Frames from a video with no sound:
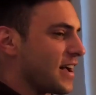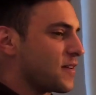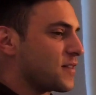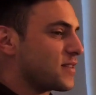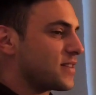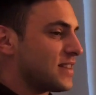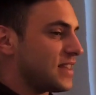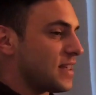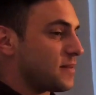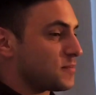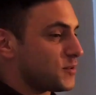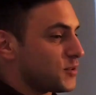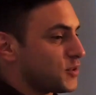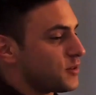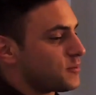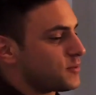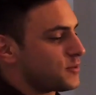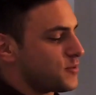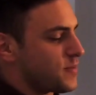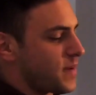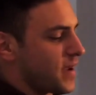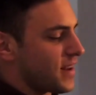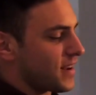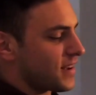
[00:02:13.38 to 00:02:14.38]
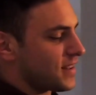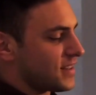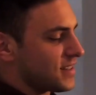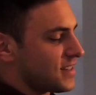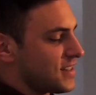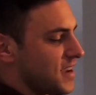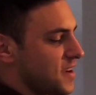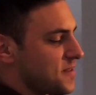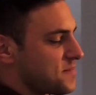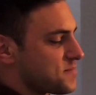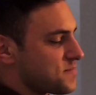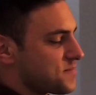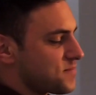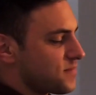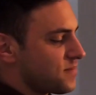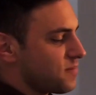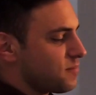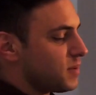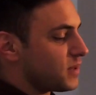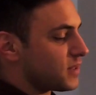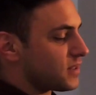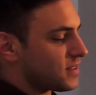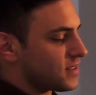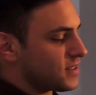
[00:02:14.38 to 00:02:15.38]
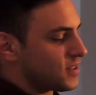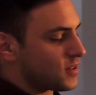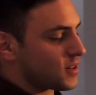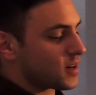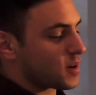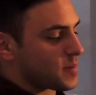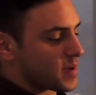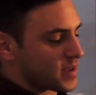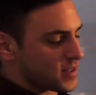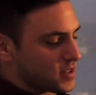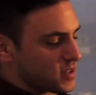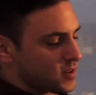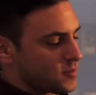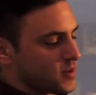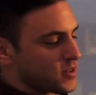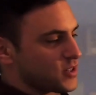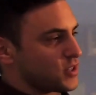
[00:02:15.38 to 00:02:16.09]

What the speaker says: I'm sure it was dramatic at the time. But so to go back to your